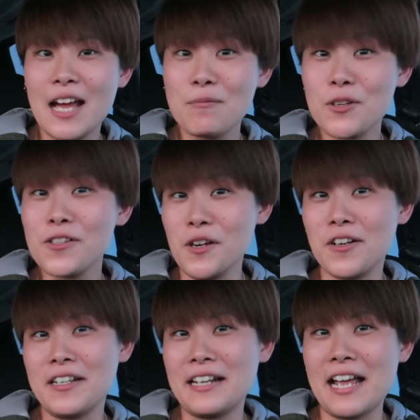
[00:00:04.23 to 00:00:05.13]
I'm so
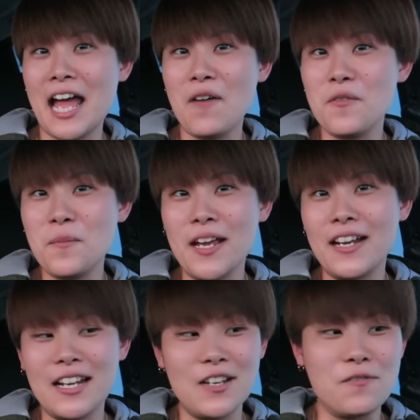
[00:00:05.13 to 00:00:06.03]
sorry that I haven't
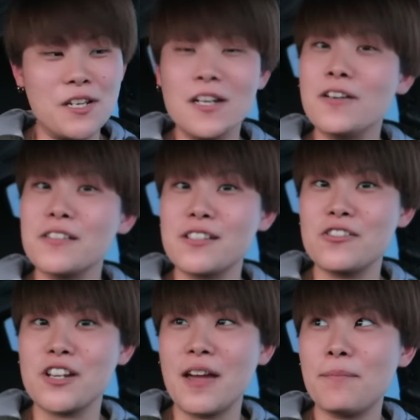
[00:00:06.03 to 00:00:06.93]
made any videos
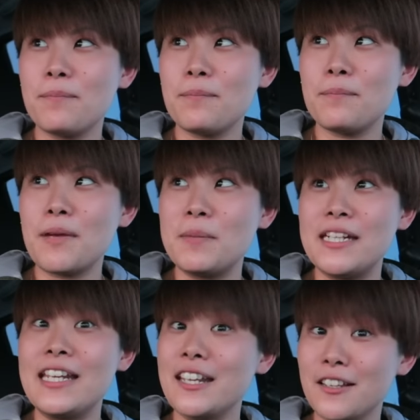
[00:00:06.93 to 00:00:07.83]
in
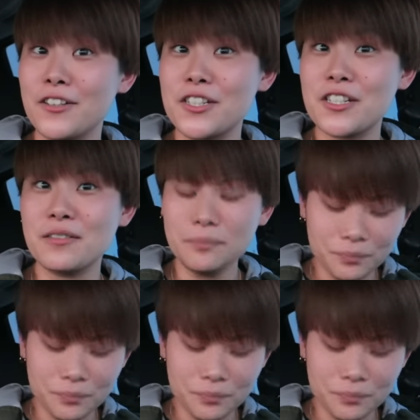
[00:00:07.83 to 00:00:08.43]
English.